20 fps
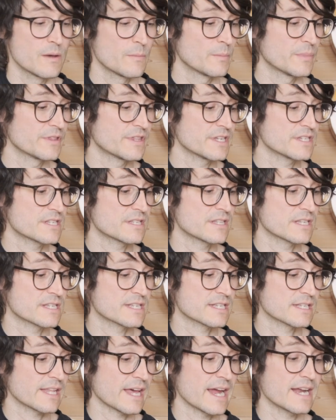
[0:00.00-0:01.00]
But this
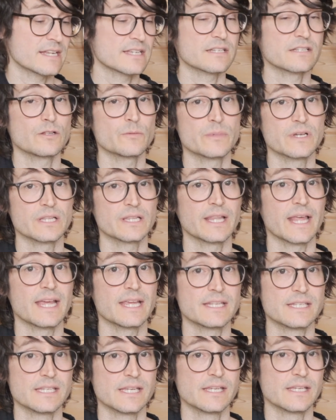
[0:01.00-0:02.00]
slide is a little bit
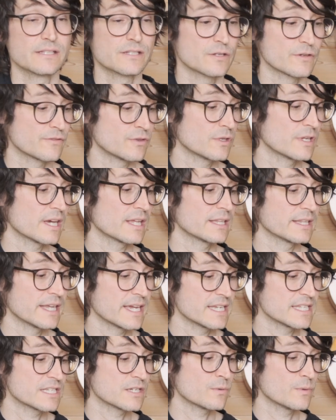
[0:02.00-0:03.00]
lazy. So if you can get
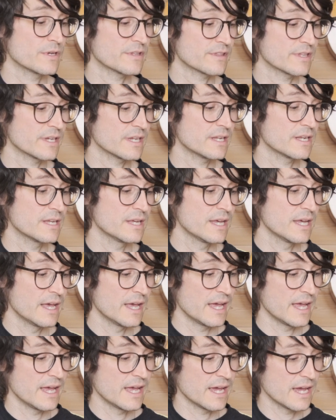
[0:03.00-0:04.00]
lazy with it
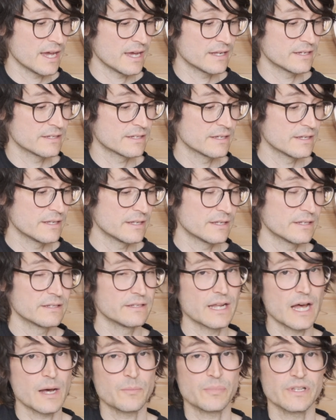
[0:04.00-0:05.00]
and
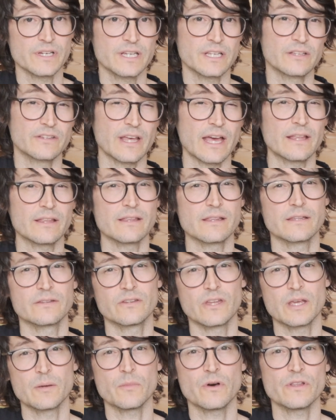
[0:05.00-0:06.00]
not play exactly the
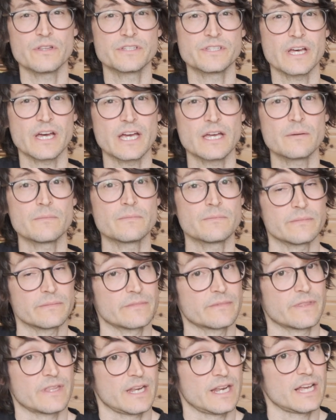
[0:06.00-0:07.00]
same all the time,
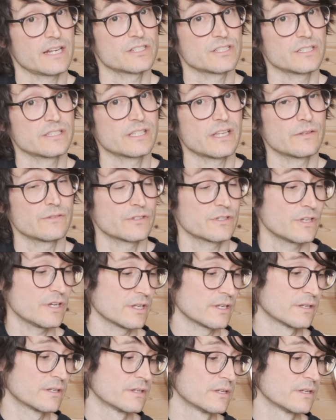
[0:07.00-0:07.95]
that actually sounds good.